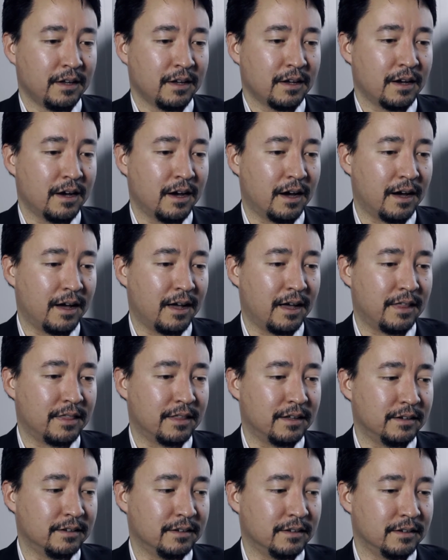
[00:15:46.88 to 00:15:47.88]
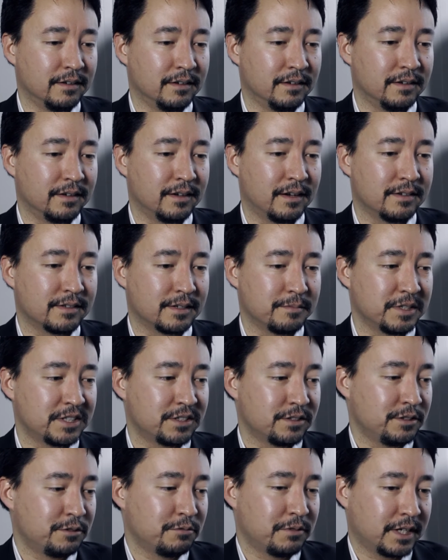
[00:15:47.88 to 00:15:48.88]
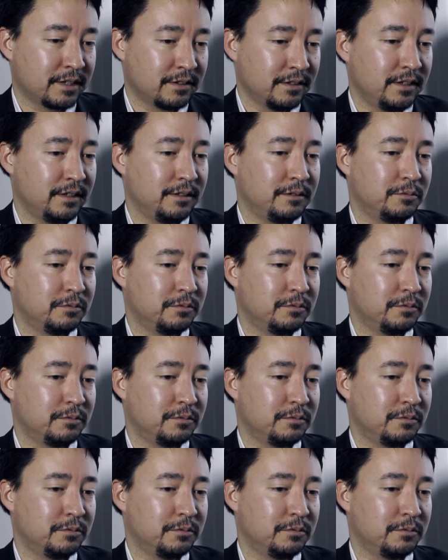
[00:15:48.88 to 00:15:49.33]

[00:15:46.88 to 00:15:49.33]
And then, as I mentioned directly,